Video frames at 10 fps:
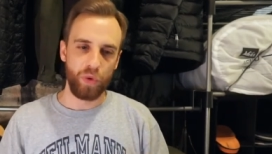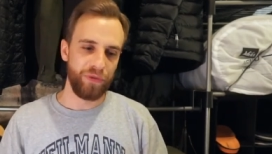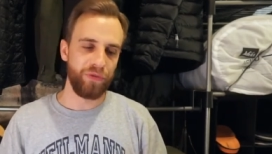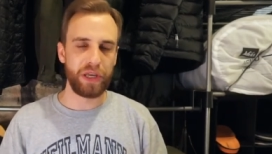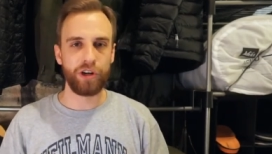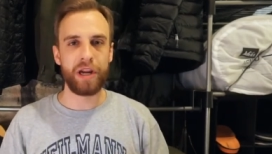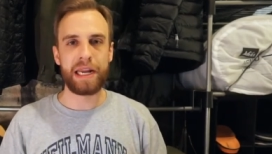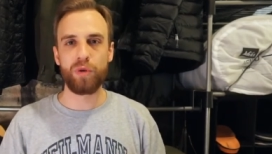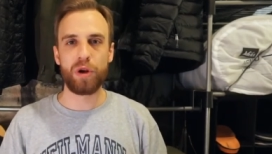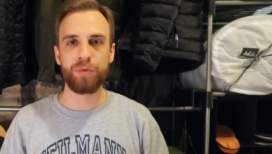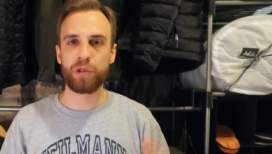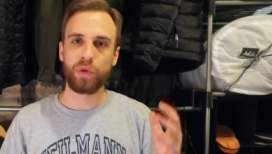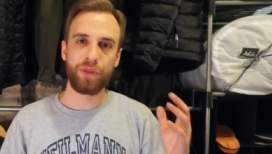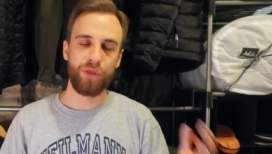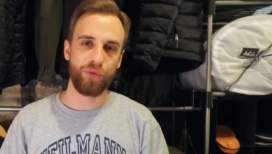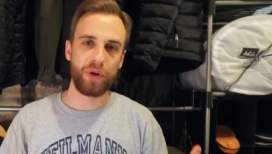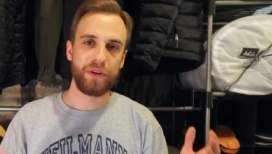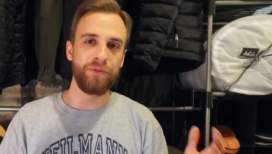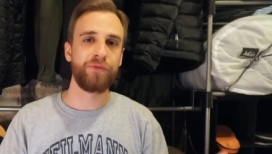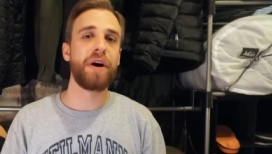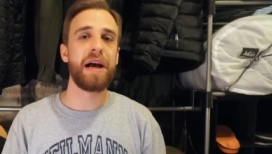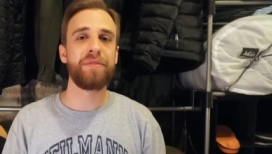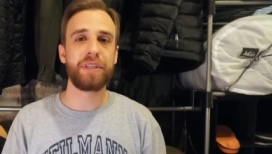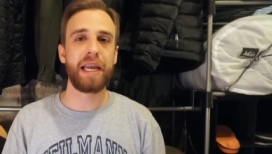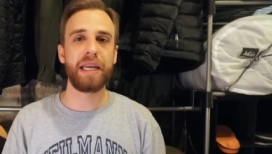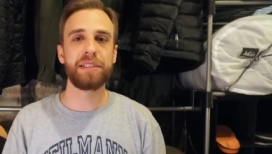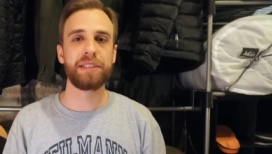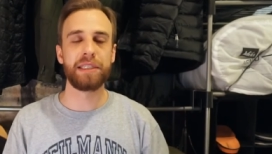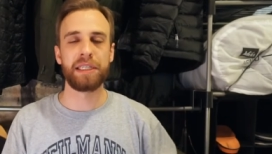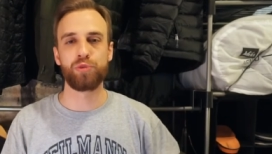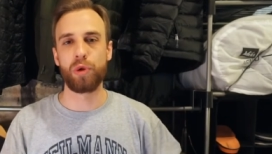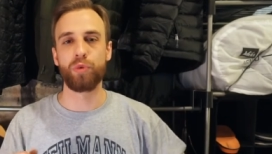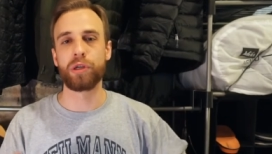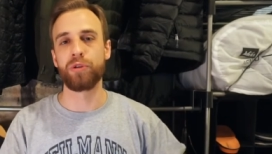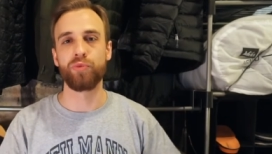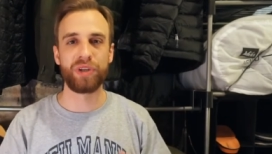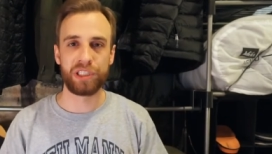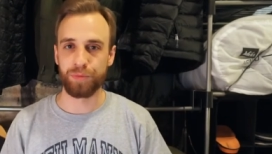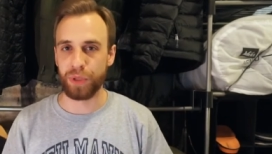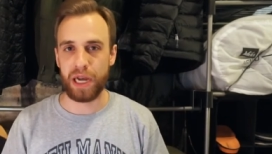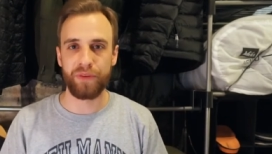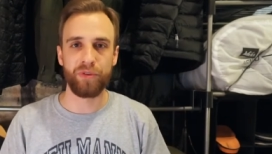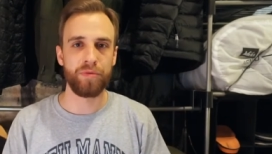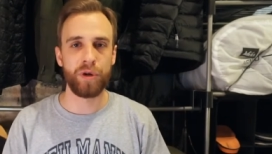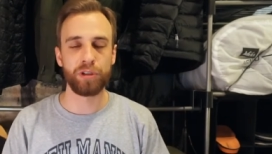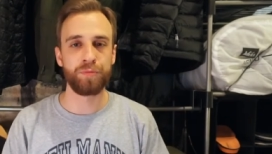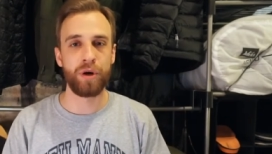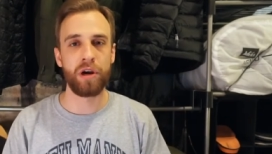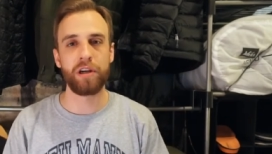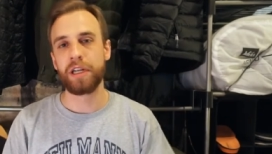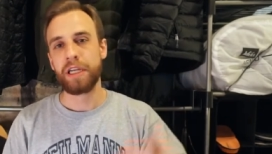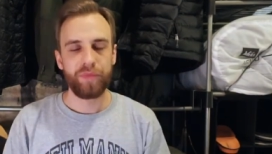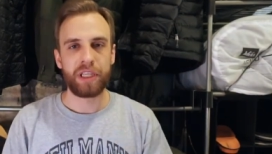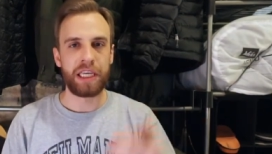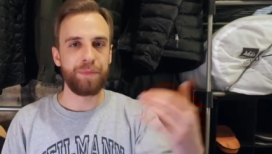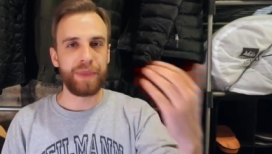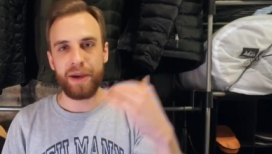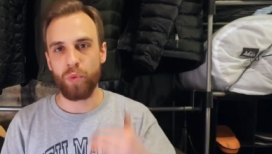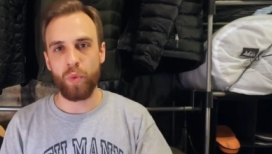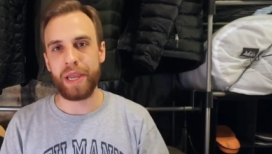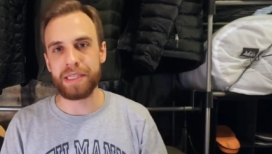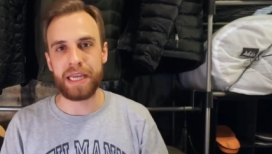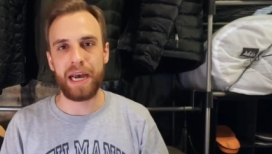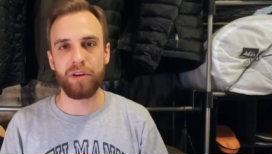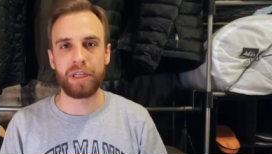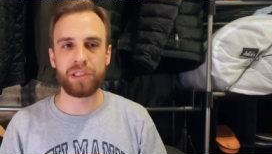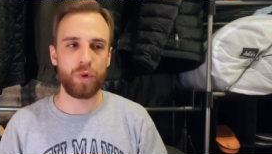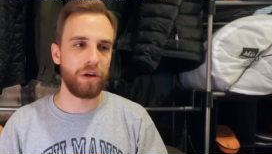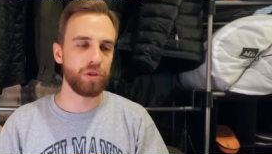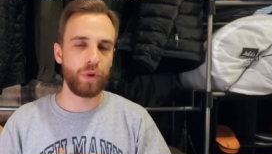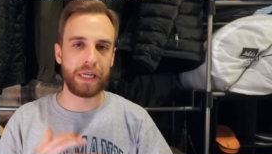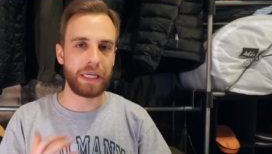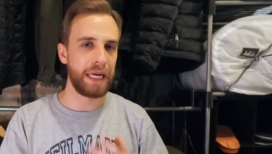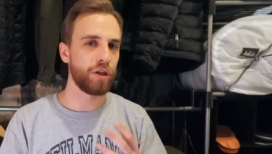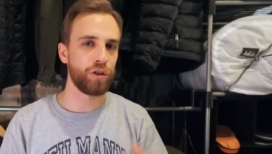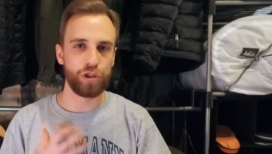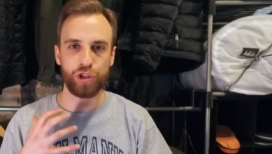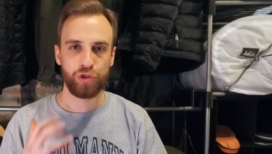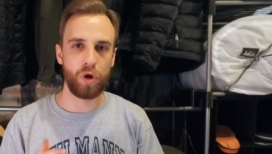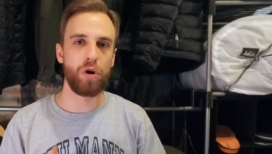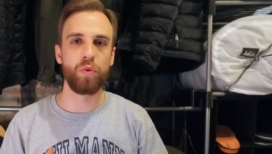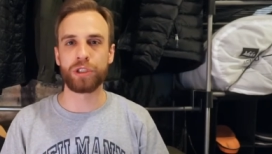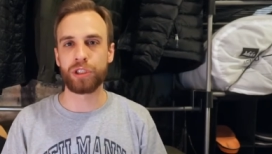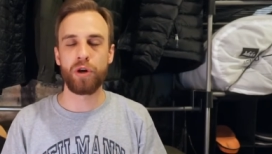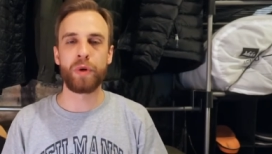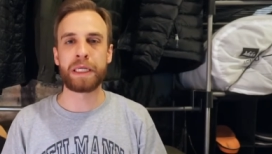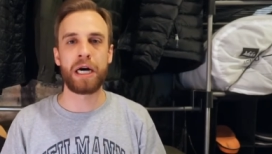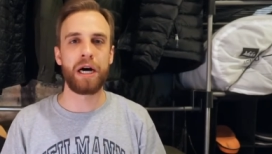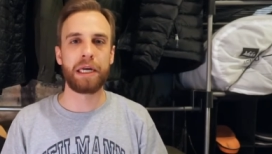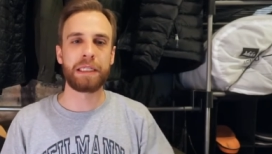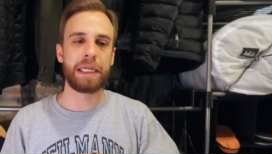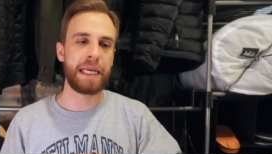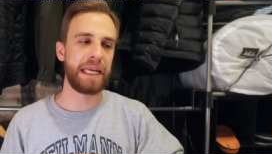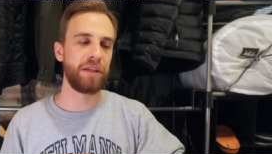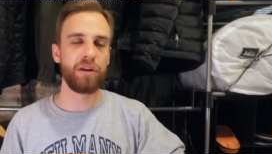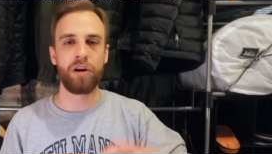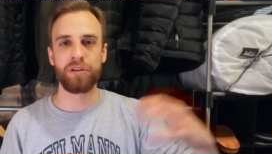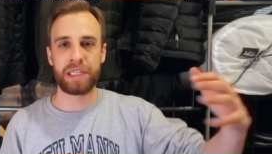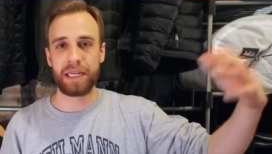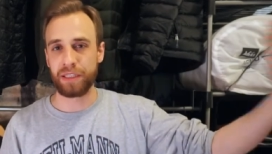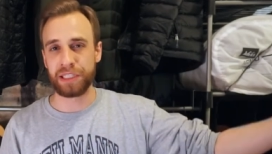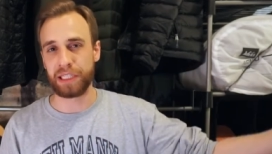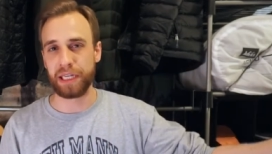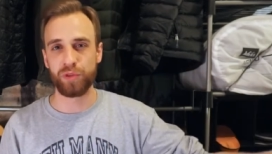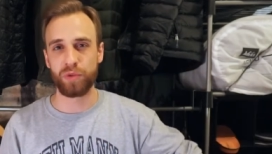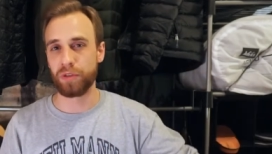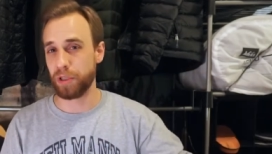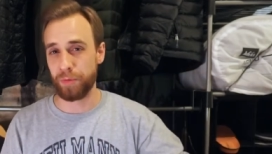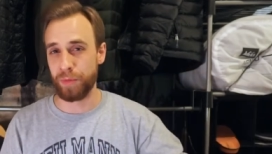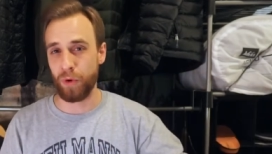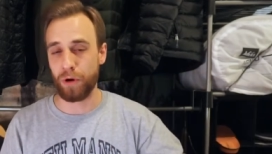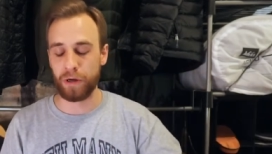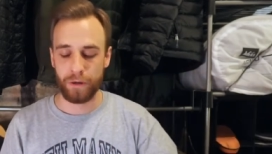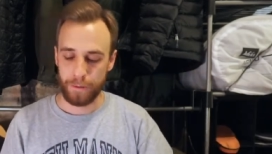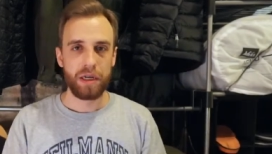we figure anywhere between three to five days is when we're going to resupply for the most part. Keep that weight down as well as we can kind of control what's going on in our daily schedule a little bit more.